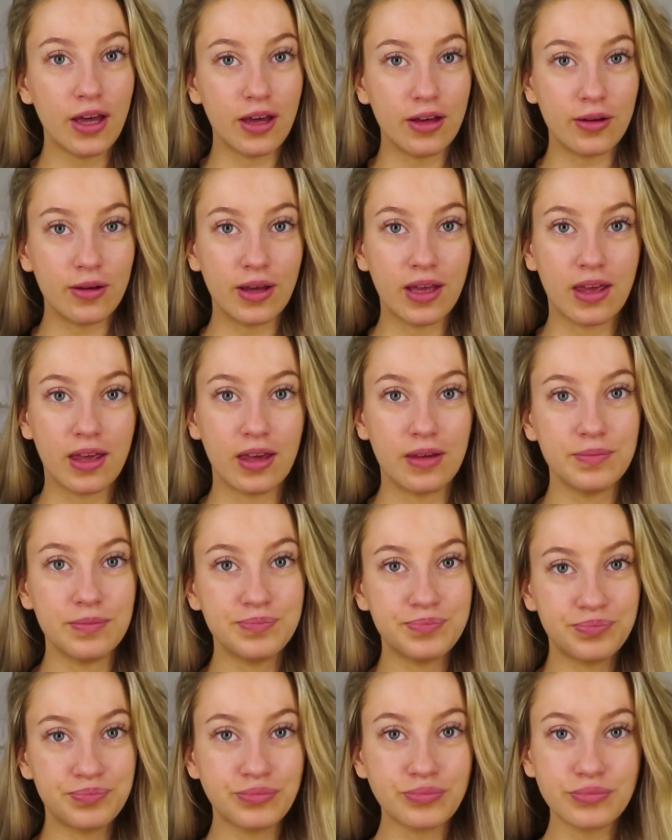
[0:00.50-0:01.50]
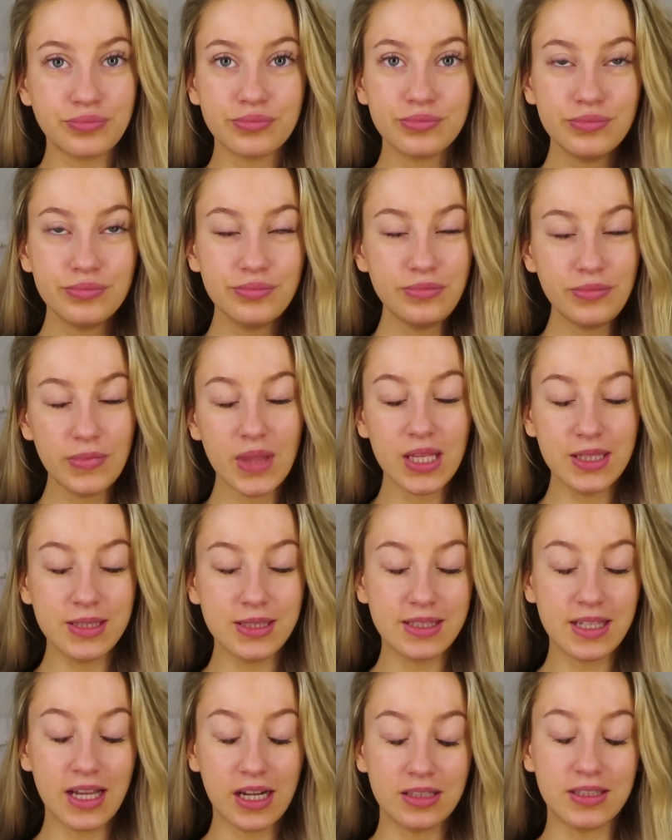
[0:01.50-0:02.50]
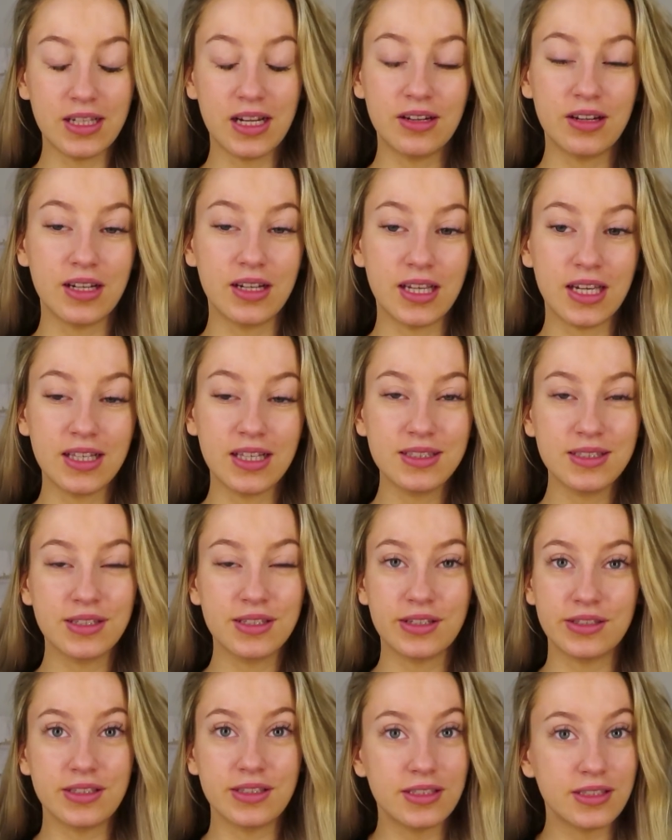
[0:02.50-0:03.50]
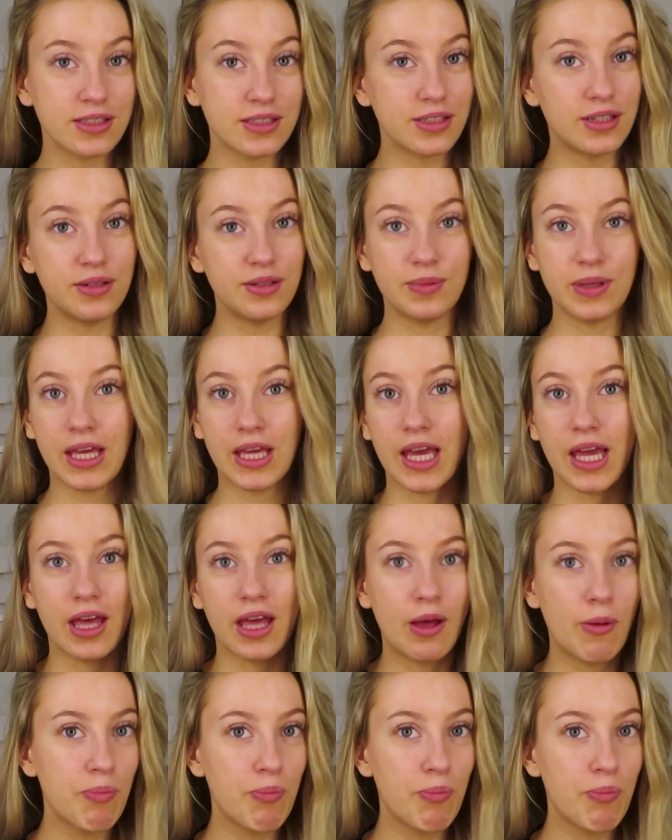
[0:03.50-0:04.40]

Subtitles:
okay. Settle down, honeys, because this is gonna be